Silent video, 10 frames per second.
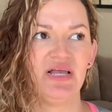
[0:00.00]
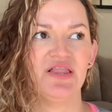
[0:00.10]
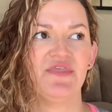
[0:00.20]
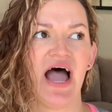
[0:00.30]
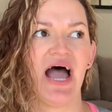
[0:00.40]

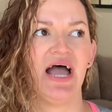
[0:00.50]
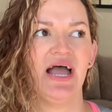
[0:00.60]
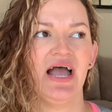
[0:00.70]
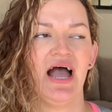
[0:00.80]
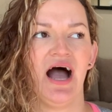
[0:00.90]
that
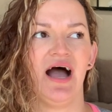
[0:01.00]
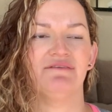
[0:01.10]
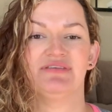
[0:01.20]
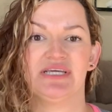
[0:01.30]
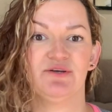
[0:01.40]

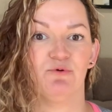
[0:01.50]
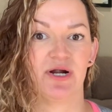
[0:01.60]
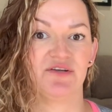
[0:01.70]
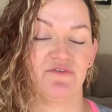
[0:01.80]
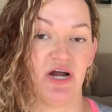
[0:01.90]
I've seen
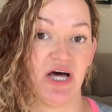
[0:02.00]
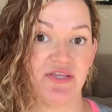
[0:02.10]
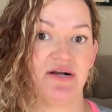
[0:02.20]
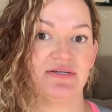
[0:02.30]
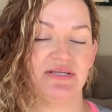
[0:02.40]
worked for
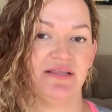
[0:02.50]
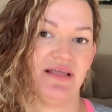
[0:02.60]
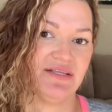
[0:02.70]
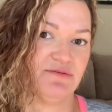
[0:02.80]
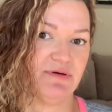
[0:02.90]
others, and
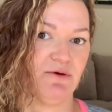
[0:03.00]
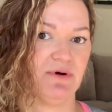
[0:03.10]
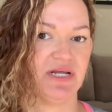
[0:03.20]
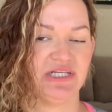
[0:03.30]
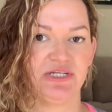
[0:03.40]
that's what I
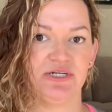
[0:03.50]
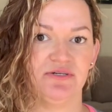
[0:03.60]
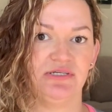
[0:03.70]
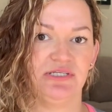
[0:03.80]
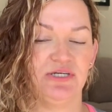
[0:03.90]
want to
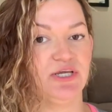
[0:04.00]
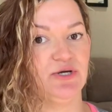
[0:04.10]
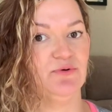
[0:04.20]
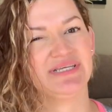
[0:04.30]
introduce to you.